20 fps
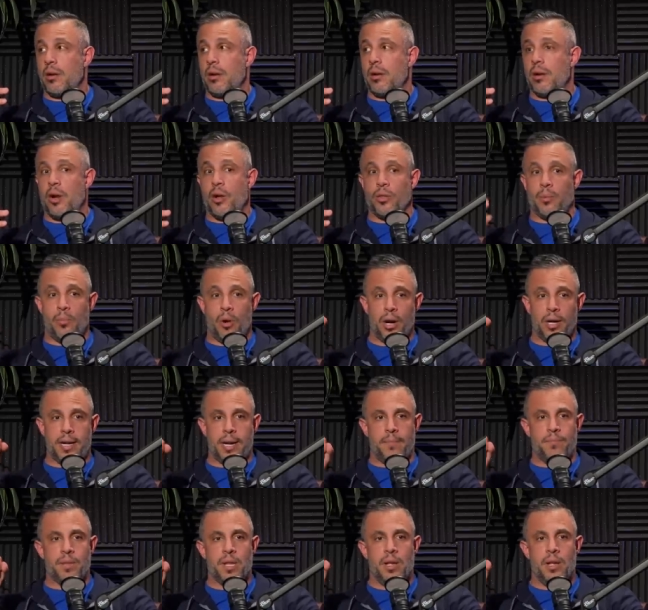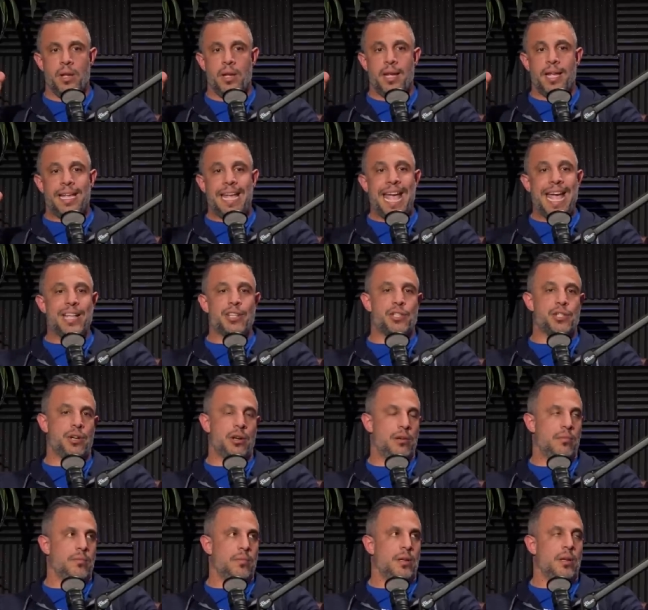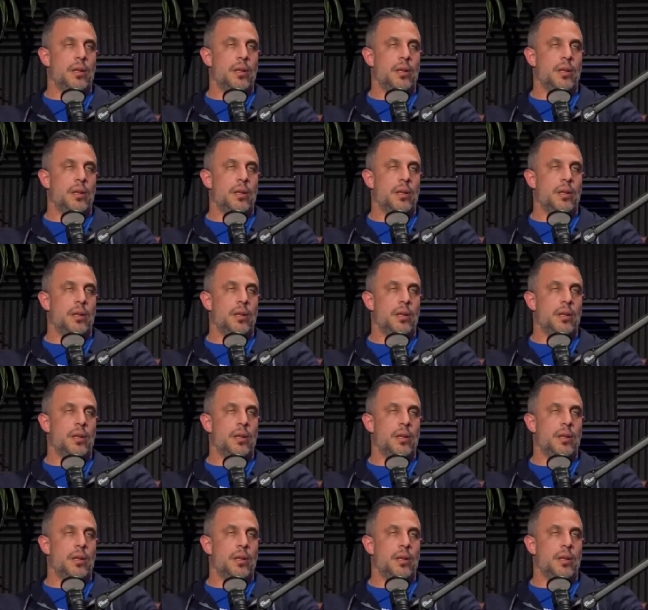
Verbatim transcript: uh, on the market. Cancer.